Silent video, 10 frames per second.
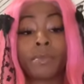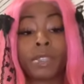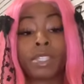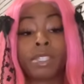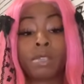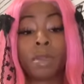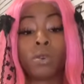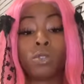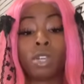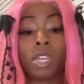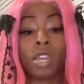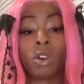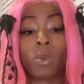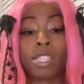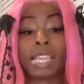This is somebody who's again gonna
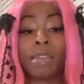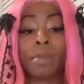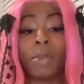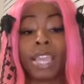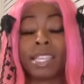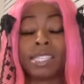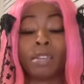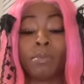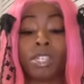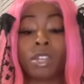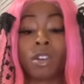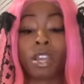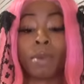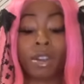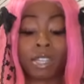want to celebrate. We had the celebration card
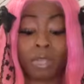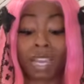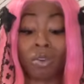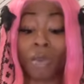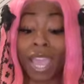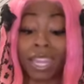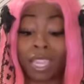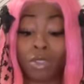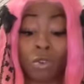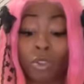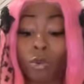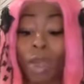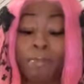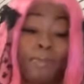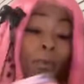come out. It could be like a wedding. You're on the
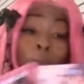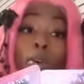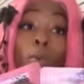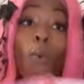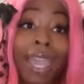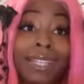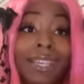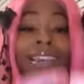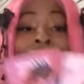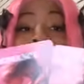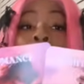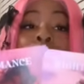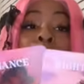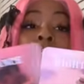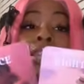white white. You're on
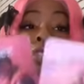the right.